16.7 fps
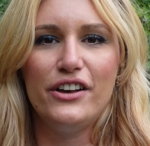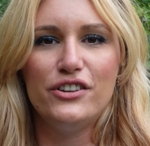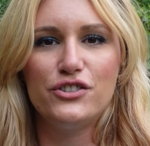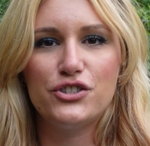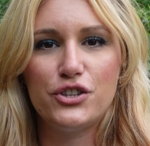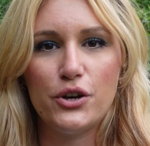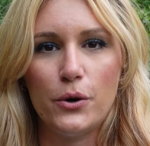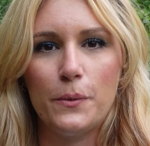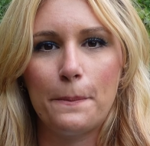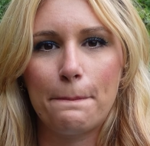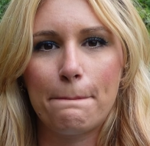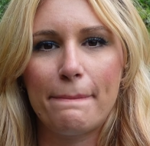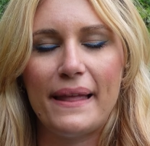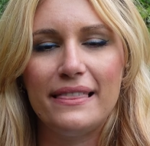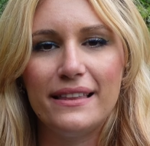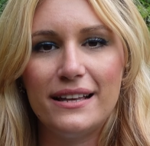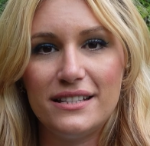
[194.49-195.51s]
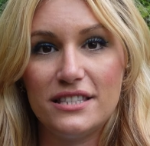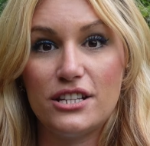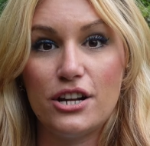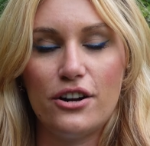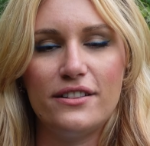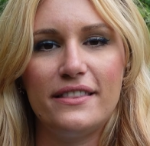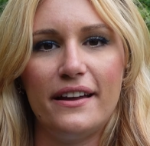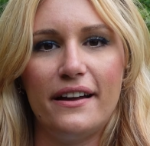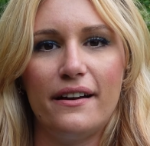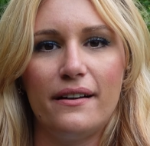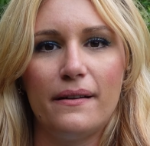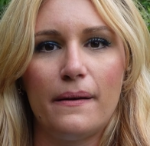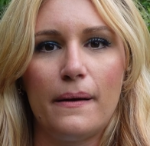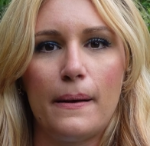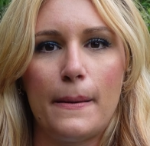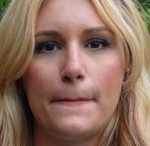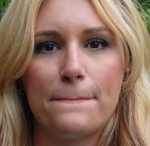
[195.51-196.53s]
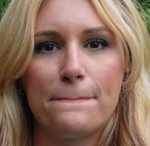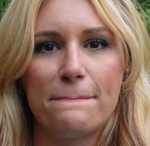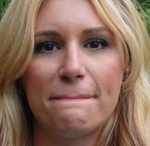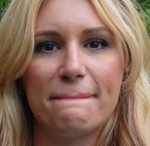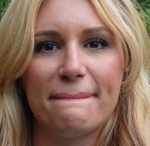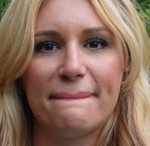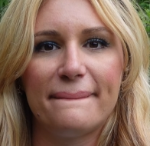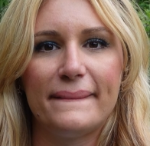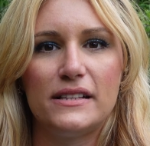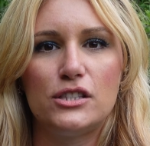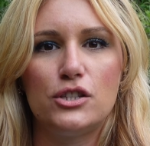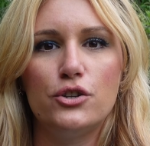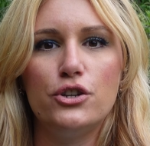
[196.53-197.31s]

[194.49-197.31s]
So let's start there. So